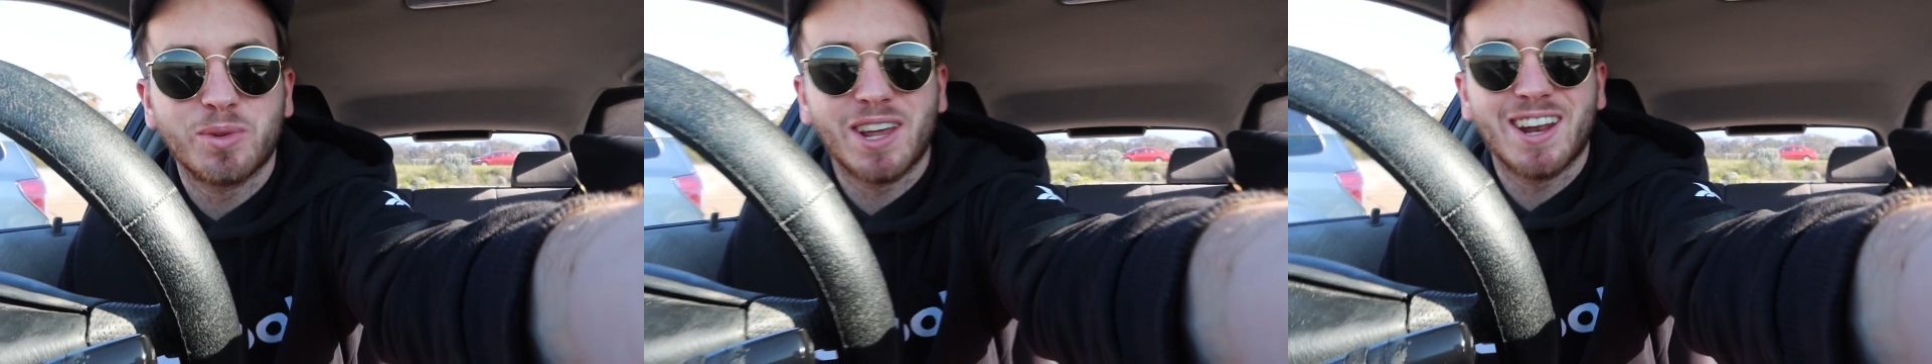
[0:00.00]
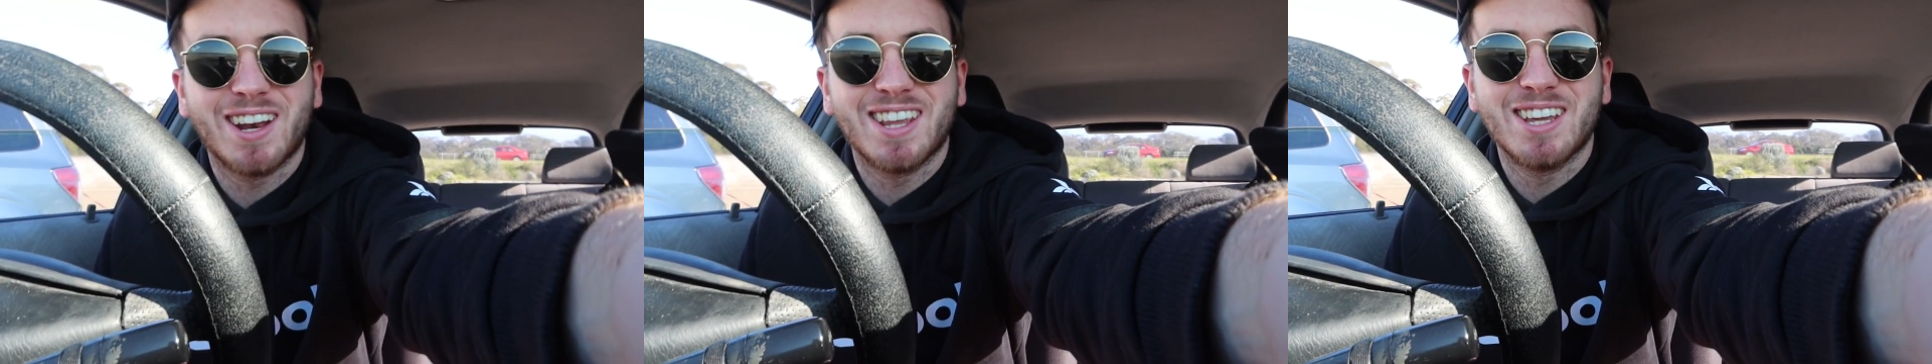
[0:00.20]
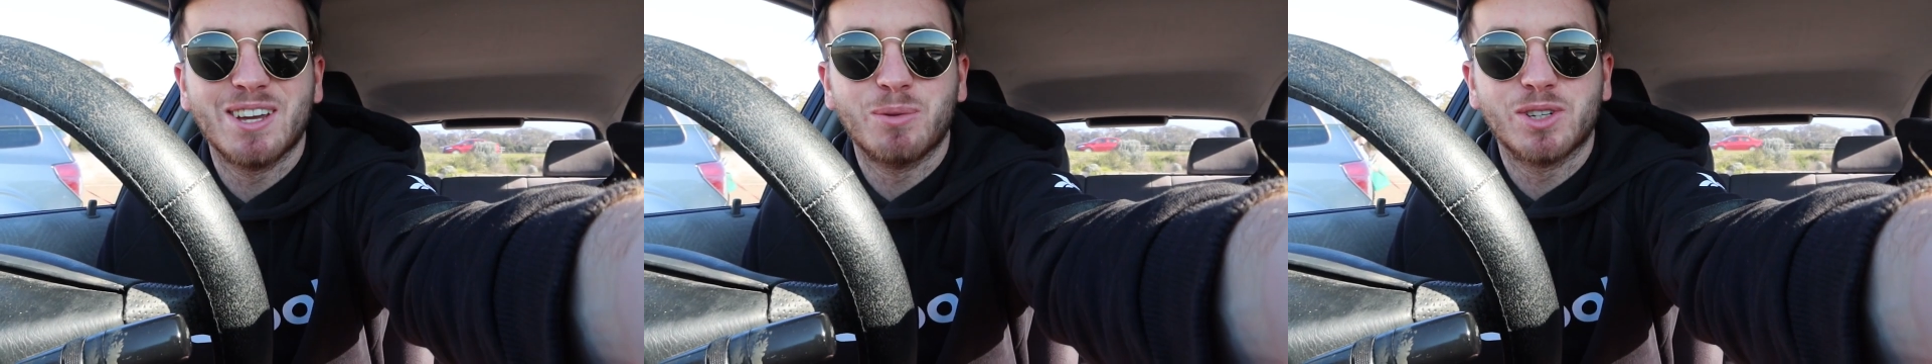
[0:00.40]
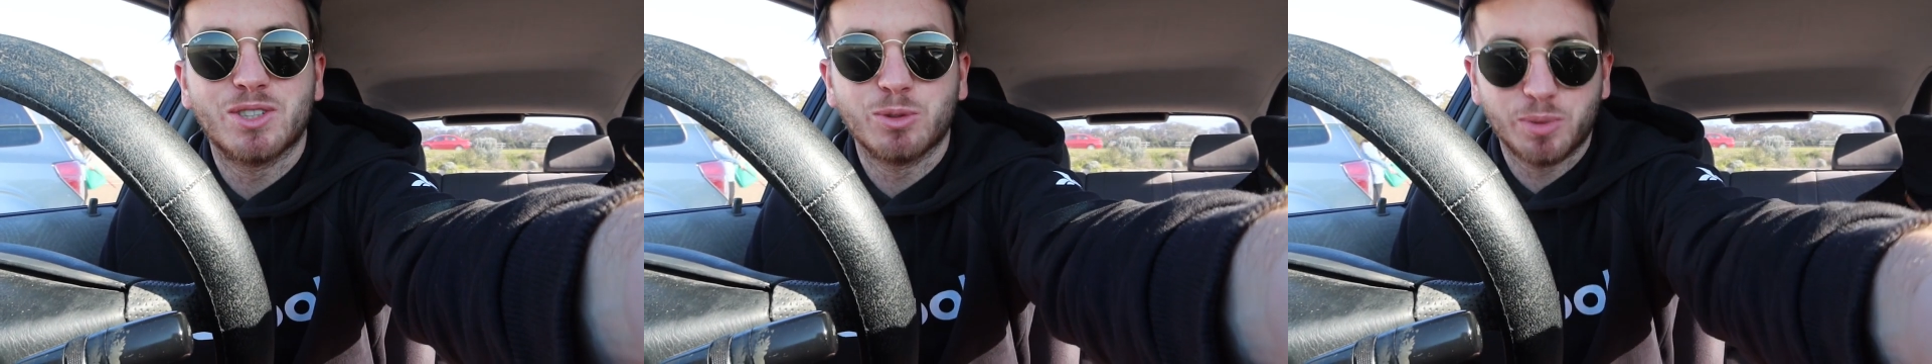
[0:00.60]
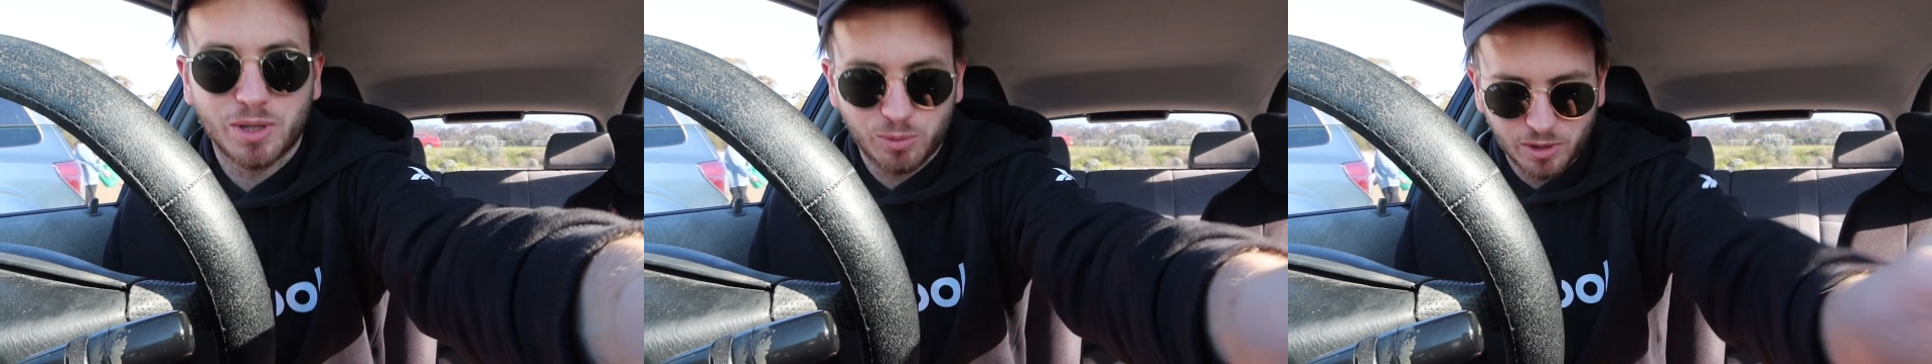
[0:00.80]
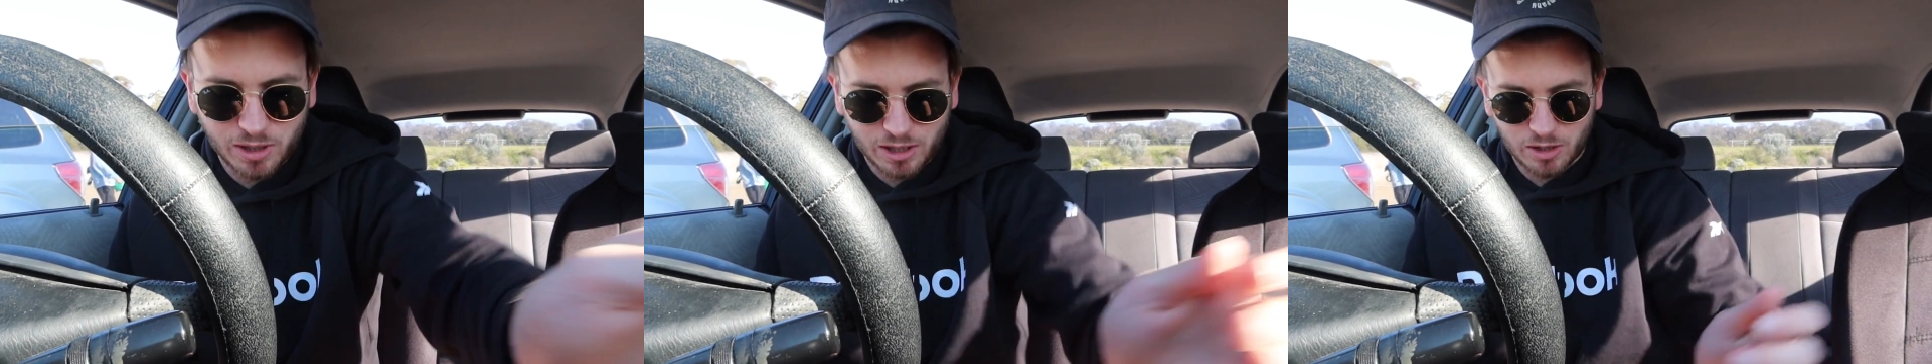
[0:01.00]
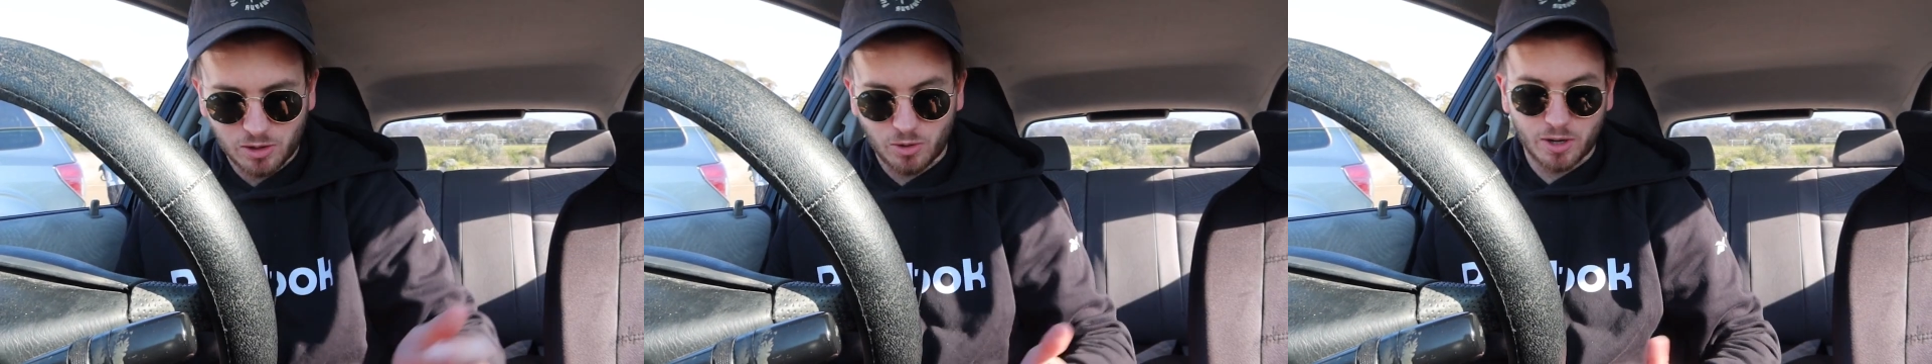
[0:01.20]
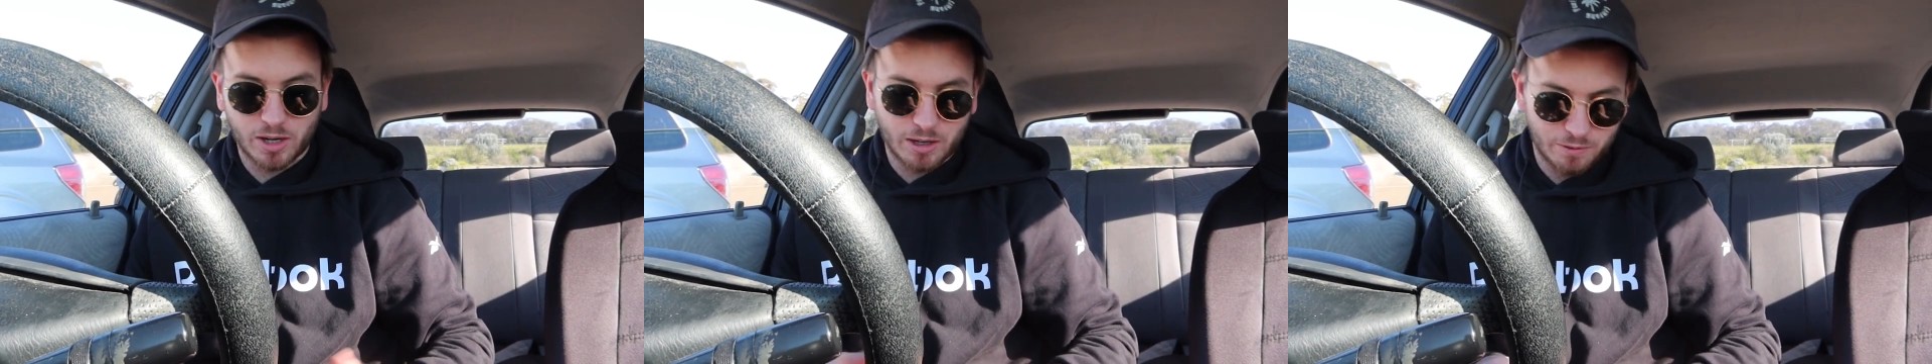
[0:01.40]
them down here, which will be really
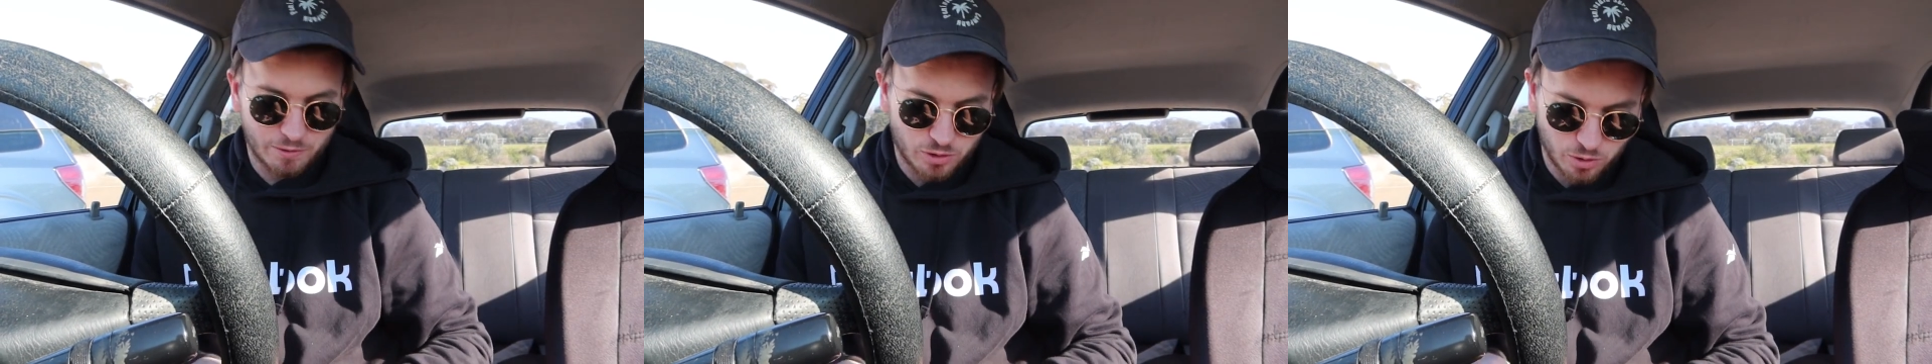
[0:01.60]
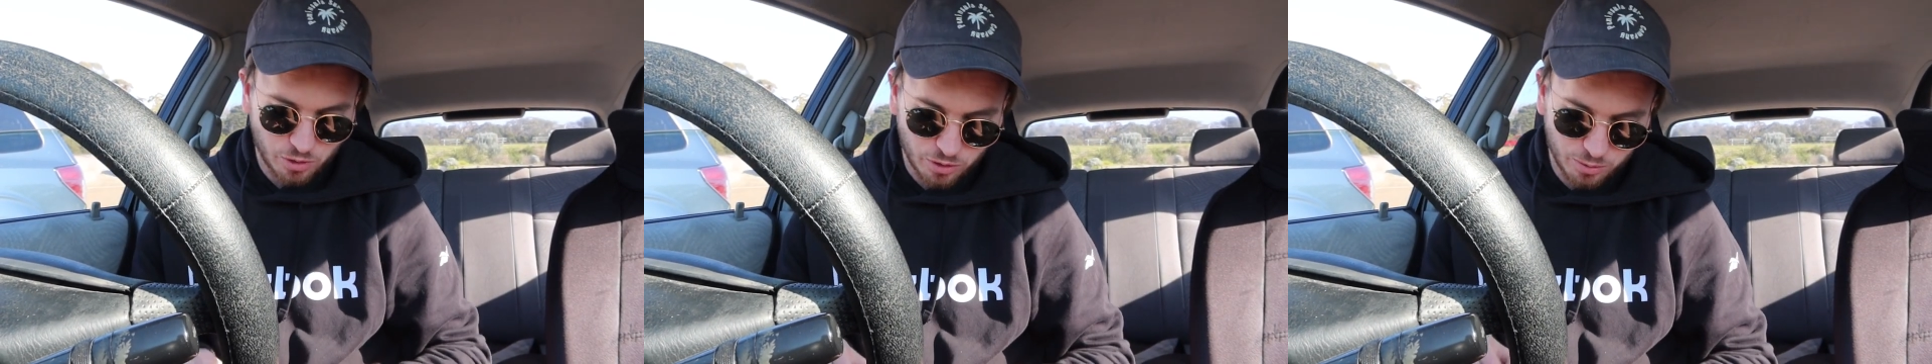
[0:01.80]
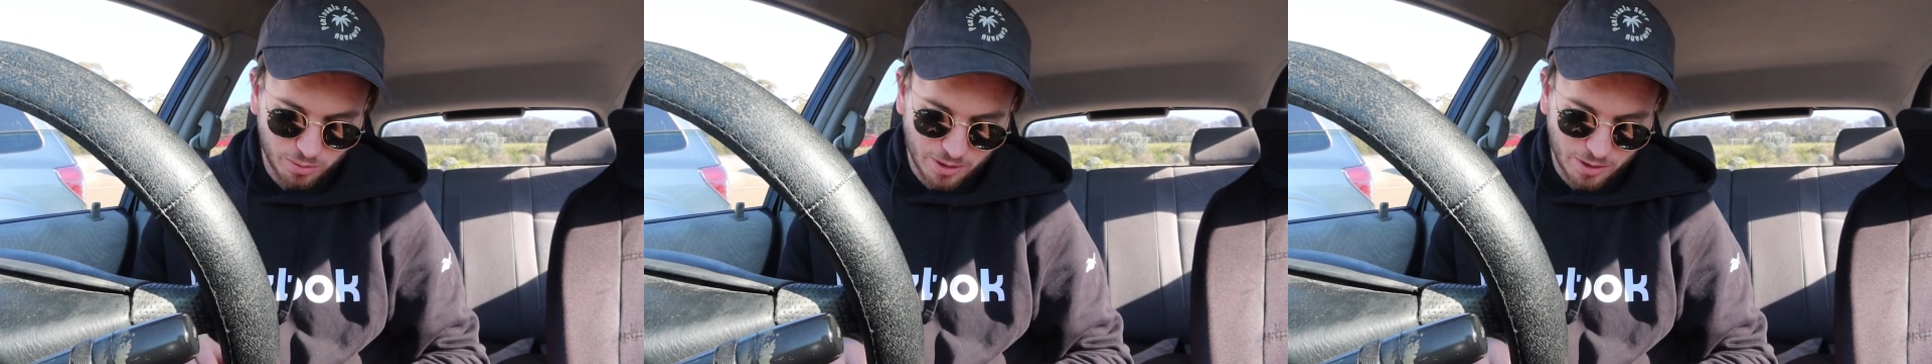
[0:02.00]
annoying if true,